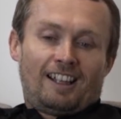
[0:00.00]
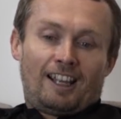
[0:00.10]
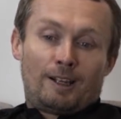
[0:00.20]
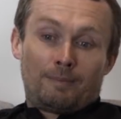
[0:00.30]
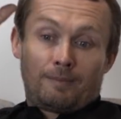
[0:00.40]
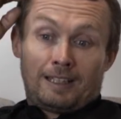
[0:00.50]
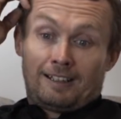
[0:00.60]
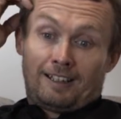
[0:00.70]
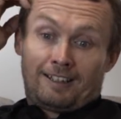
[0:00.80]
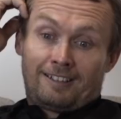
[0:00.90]
And
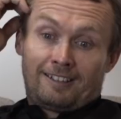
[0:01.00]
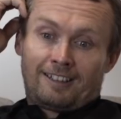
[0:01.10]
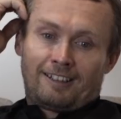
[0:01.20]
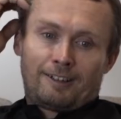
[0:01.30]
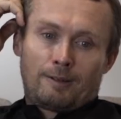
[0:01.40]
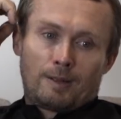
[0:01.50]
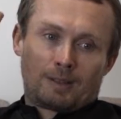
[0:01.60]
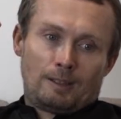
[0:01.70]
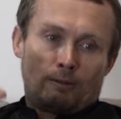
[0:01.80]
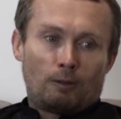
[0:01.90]
little did I know there's
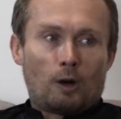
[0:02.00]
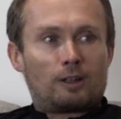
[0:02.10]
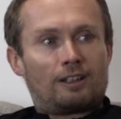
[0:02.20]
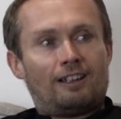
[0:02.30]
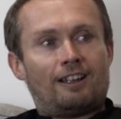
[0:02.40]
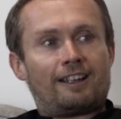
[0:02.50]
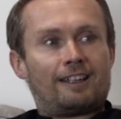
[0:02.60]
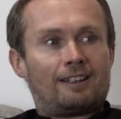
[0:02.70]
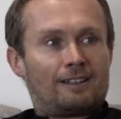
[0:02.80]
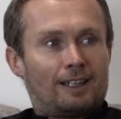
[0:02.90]
a little rock
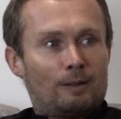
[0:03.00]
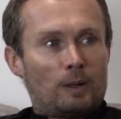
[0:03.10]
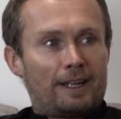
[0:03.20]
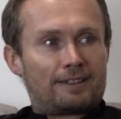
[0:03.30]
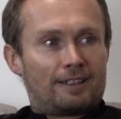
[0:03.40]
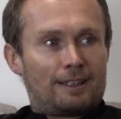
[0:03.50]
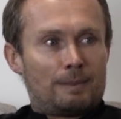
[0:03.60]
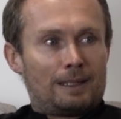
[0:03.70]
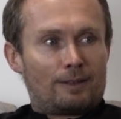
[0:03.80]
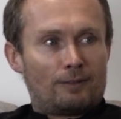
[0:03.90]
lying in wait in the
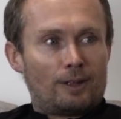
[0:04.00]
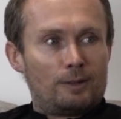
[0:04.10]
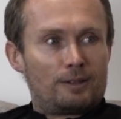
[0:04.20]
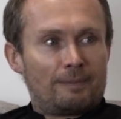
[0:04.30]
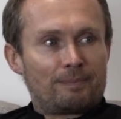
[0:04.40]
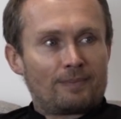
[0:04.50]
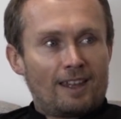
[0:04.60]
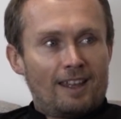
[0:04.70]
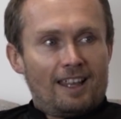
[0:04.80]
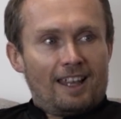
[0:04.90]
middle of the road
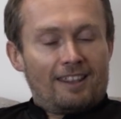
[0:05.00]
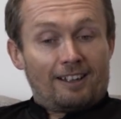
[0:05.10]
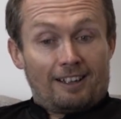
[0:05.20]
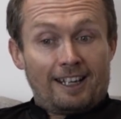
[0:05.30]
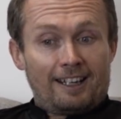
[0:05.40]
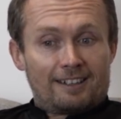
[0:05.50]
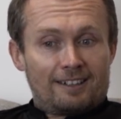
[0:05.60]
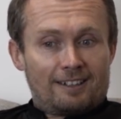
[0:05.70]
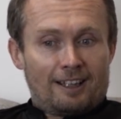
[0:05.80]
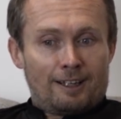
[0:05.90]
that I
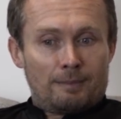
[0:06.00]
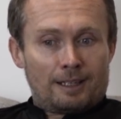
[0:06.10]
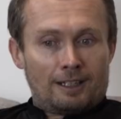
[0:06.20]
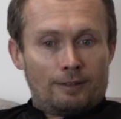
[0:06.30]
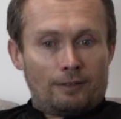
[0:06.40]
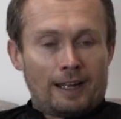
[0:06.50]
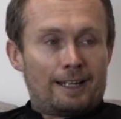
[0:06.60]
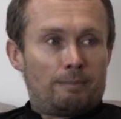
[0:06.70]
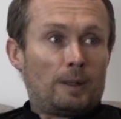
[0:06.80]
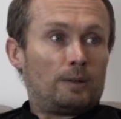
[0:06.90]
hit, and I
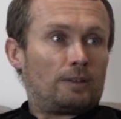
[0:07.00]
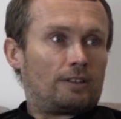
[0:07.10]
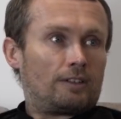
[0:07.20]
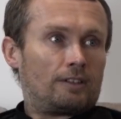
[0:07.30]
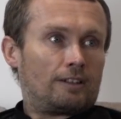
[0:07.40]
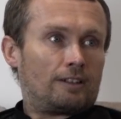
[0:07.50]
flattened both